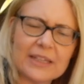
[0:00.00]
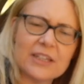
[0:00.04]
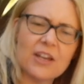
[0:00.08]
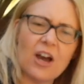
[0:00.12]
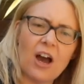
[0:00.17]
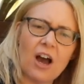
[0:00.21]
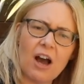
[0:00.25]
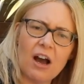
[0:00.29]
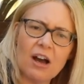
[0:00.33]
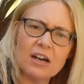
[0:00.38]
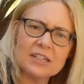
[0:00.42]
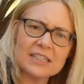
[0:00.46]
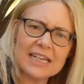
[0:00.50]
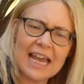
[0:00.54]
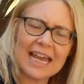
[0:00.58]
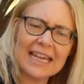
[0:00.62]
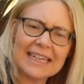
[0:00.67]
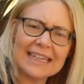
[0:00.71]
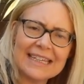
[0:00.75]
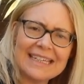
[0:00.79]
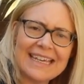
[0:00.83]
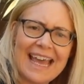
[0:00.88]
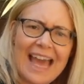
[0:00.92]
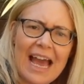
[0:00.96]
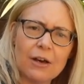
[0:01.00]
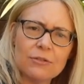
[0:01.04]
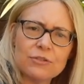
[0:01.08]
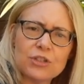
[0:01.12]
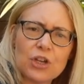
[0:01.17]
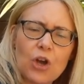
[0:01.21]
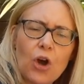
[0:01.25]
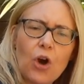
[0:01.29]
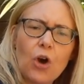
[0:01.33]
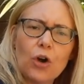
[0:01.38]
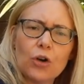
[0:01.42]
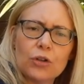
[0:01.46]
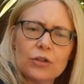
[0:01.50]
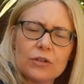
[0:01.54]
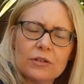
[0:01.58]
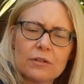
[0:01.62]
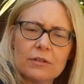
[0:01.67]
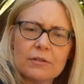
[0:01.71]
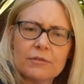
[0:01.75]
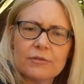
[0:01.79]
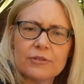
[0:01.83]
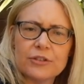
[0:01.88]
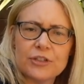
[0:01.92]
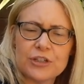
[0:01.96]
my card and count
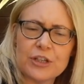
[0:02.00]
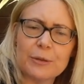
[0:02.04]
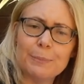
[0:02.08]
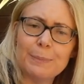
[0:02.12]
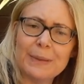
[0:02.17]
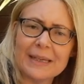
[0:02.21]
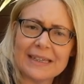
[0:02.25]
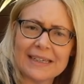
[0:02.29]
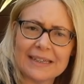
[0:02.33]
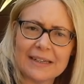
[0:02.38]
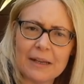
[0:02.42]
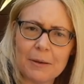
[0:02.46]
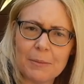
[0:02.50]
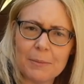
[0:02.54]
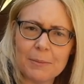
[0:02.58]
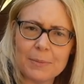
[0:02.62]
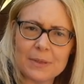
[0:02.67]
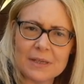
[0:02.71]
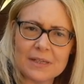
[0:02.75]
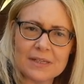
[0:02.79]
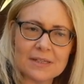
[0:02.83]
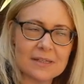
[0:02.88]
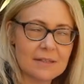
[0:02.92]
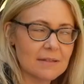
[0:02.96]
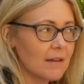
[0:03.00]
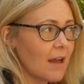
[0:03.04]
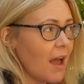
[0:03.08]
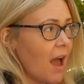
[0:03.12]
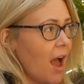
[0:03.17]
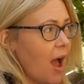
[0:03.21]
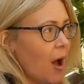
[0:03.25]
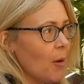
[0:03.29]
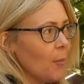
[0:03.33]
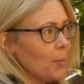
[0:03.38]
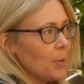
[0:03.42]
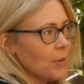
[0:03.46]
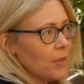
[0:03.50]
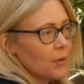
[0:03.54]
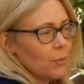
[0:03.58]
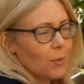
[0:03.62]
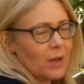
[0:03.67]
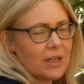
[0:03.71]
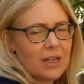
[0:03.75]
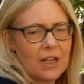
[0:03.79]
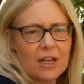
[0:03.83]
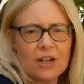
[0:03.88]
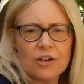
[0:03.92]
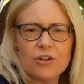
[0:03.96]
on to the bigger numbers up the
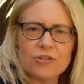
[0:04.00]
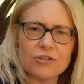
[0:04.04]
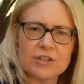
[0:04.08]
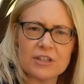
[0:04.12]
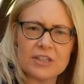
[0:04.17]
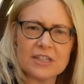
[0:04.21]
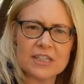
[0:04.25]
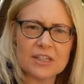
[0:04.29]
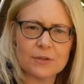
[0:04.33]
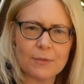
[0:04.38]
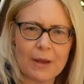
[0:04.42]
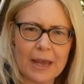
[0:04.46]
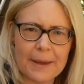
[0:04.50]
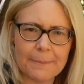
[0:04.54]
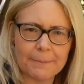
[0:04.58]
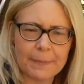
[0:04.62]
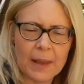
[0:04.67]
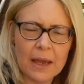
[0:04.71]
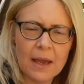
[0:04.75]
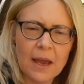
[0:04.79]
100 square.